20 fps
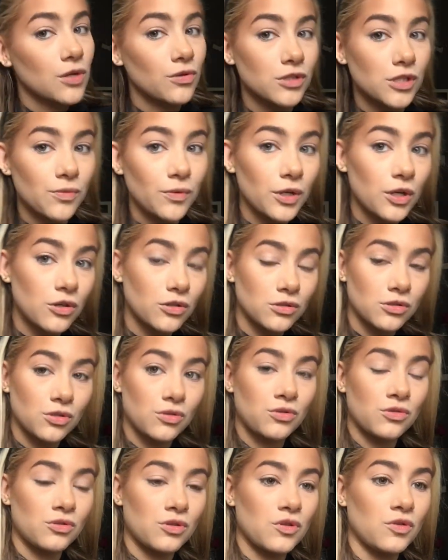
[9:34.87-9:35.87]
You also want to
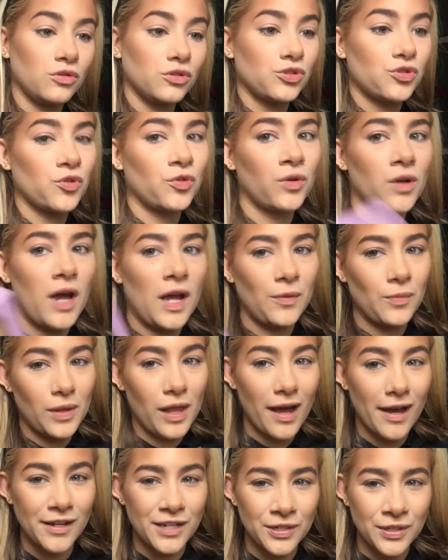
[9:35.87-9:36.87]
contour your jawline.
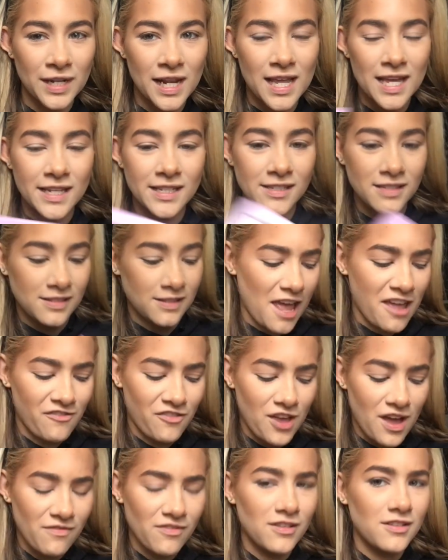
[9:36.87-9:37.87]
Well, I do at least.
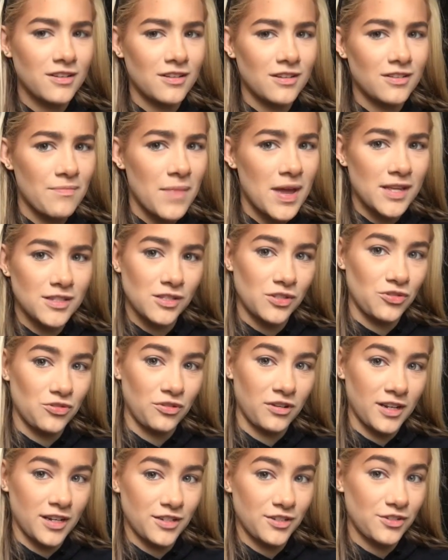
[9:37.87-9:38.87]
If you have an amazing
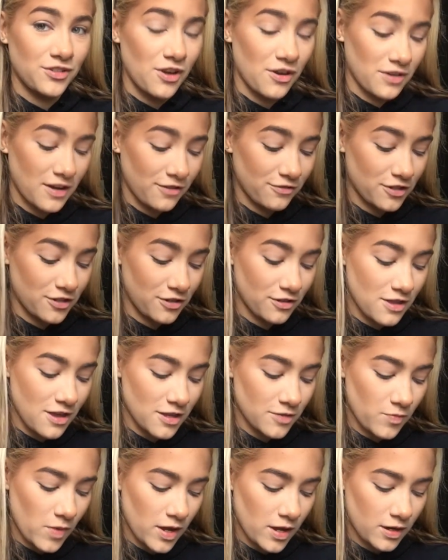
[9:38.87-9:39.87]
jawline, you don't have to do
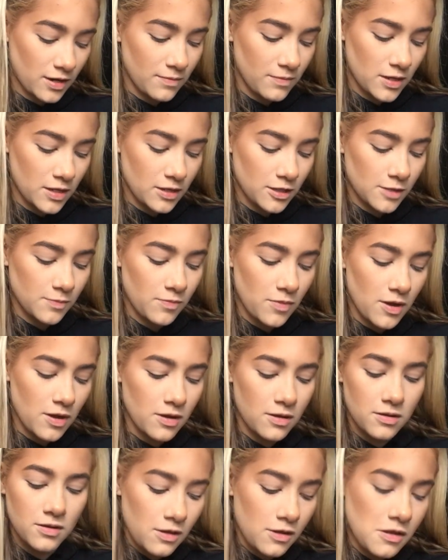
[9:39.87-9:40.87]
this by any means, but
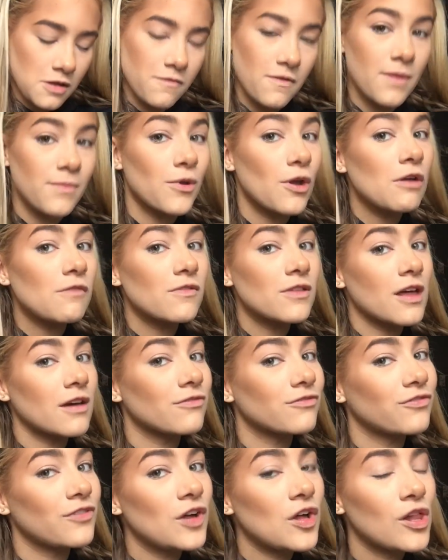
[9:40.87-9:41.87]
if I'm going for
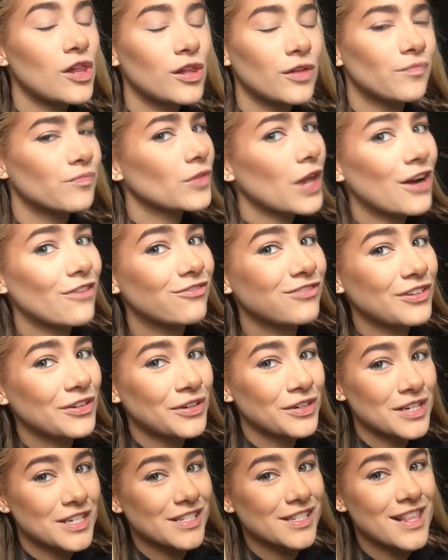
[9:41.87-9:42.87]
that full
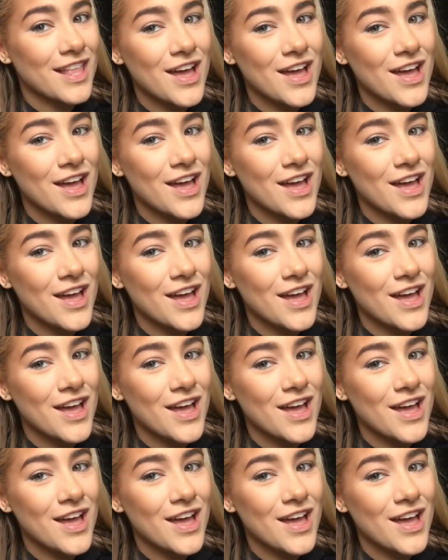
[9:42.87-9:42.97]
flawless